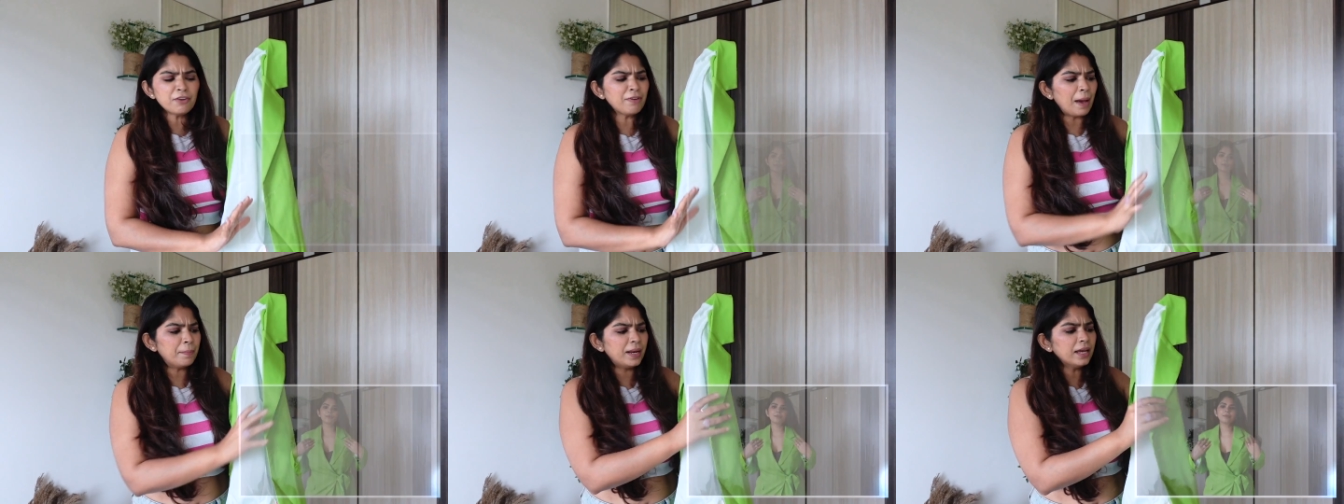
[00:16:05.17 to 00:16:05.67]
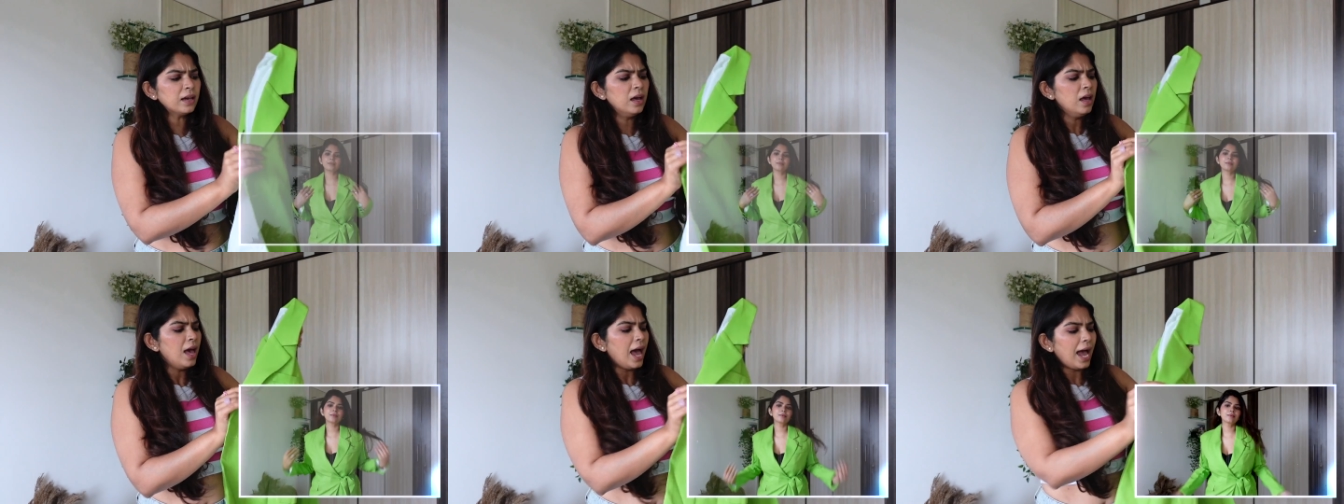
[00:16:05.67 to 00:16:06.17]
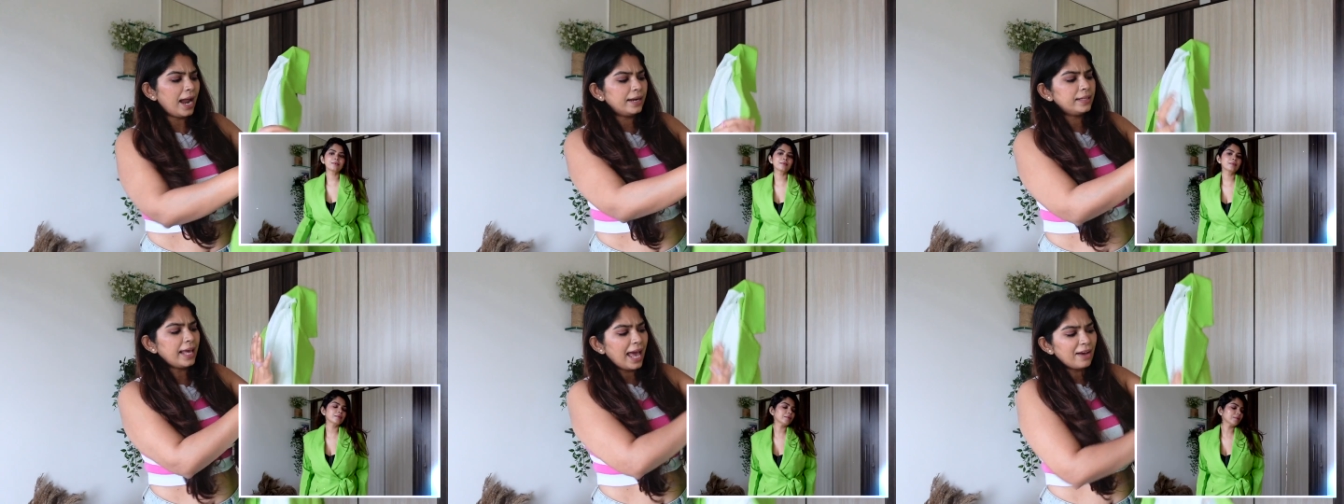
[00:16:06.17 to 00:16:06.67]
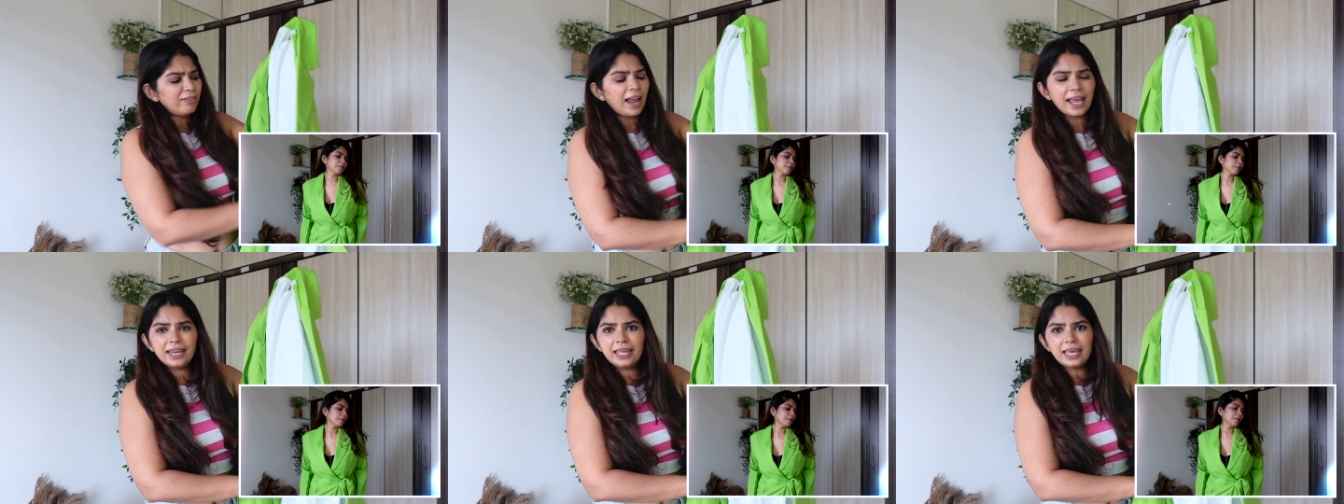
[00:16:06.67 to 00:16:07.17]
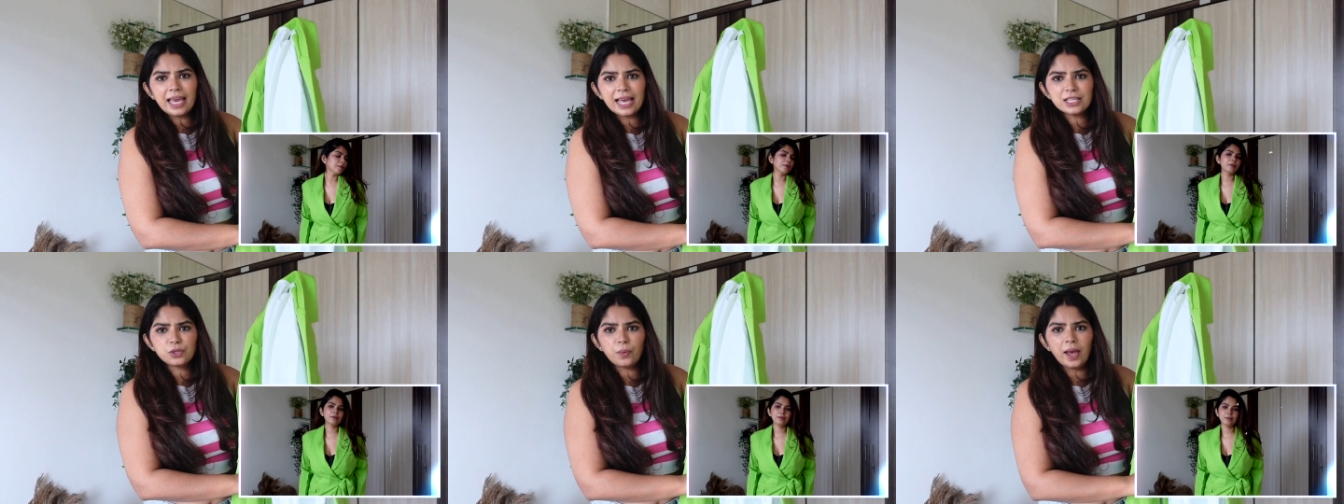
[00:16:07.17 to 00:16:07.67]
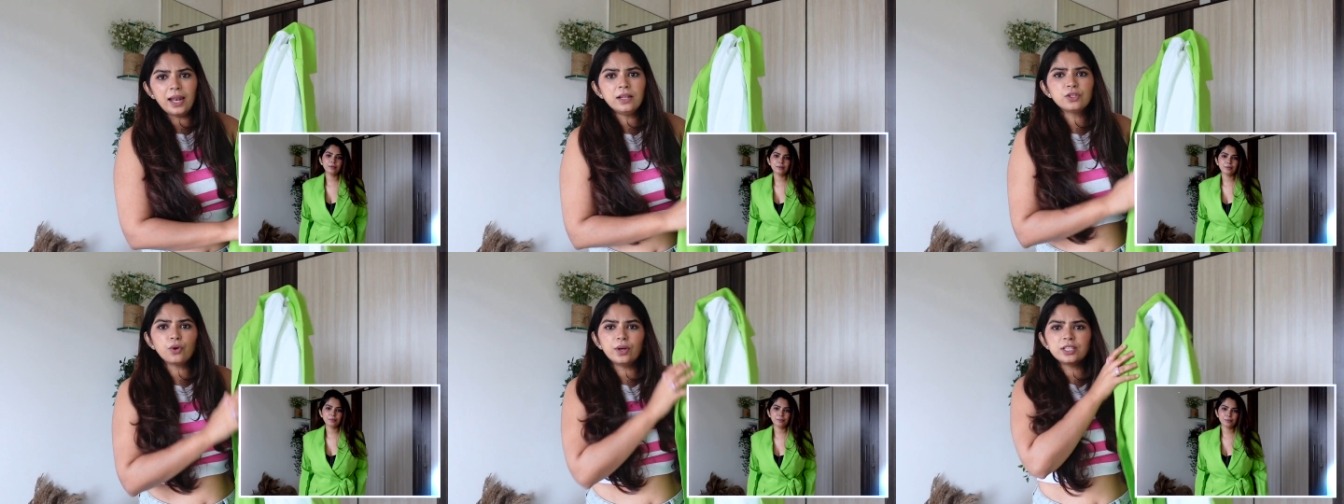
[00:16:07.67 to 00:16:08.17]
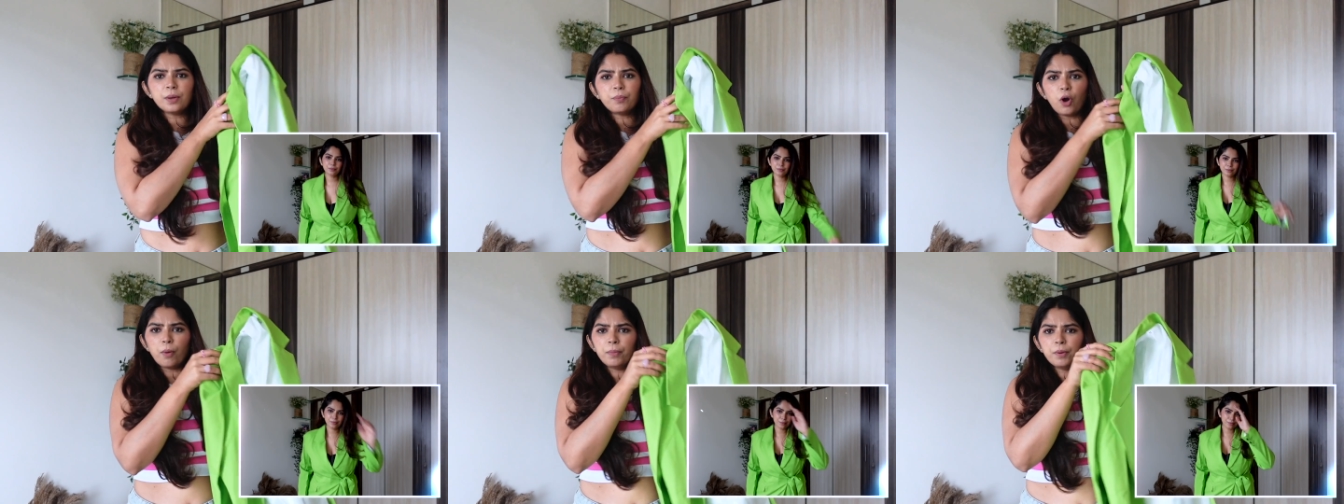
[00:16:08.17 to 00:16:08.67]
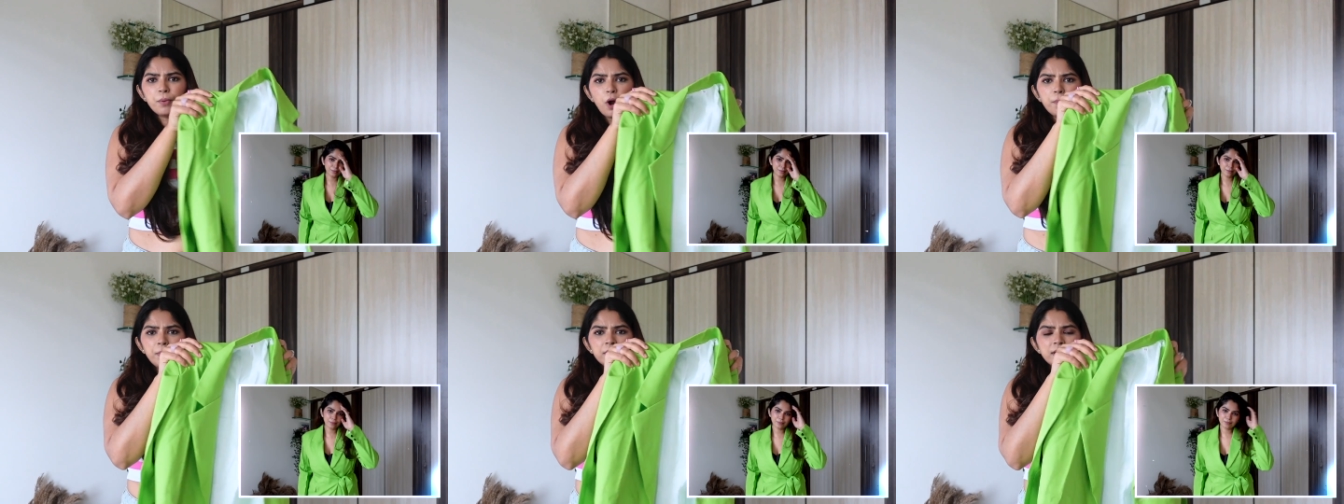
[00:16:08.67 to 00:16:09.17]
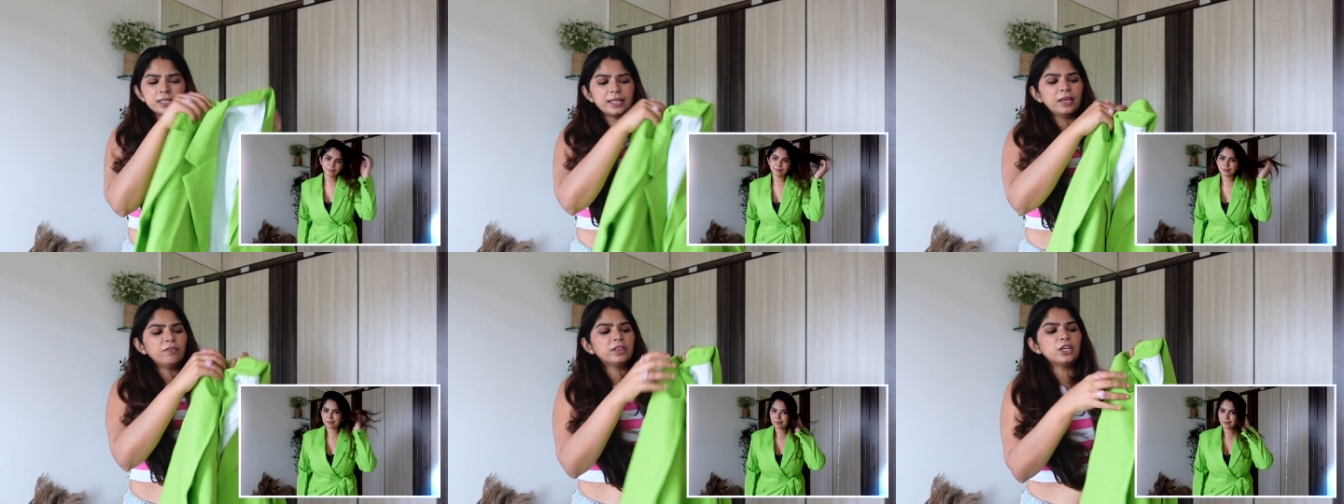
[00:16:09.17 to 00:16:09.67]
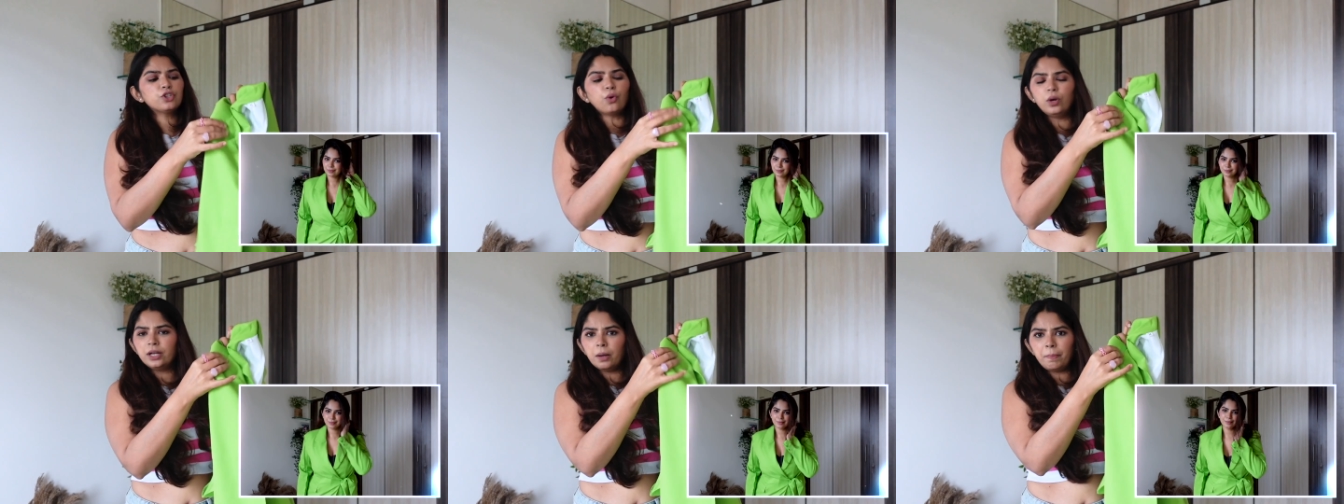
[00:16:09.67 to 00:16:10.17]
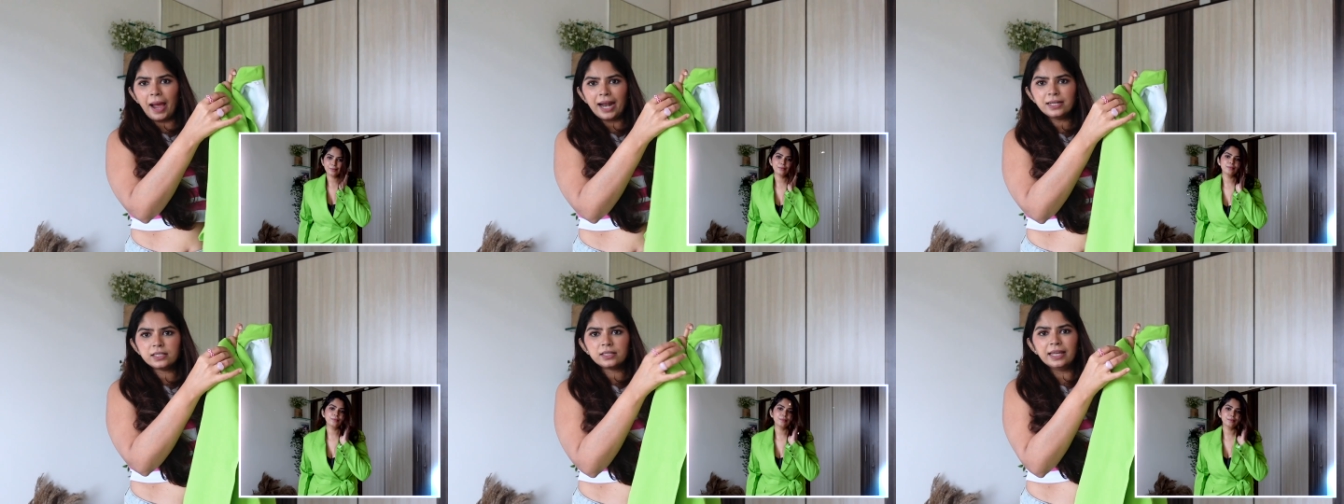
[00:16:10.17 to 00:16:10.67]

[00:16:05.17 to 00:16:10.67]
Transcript: fabric, and they have lining as well, so it's a proper this thing with the shoulder pads.